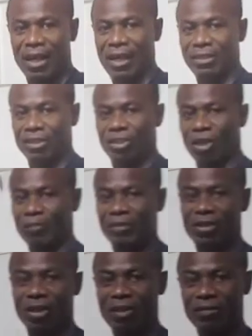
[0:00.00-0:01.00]
And jump
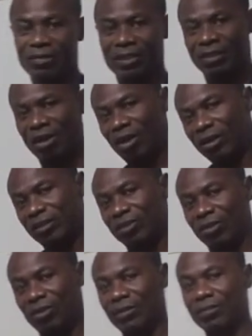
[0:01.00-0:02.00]
serves is
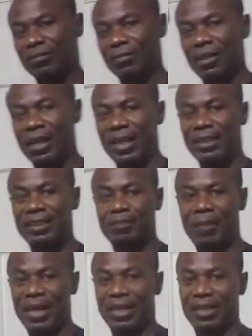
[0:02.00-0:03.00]
also like
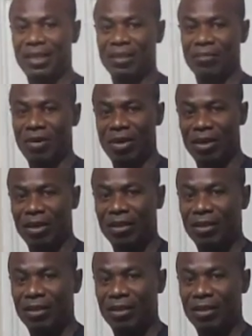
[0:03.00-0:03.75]
spiking the ball.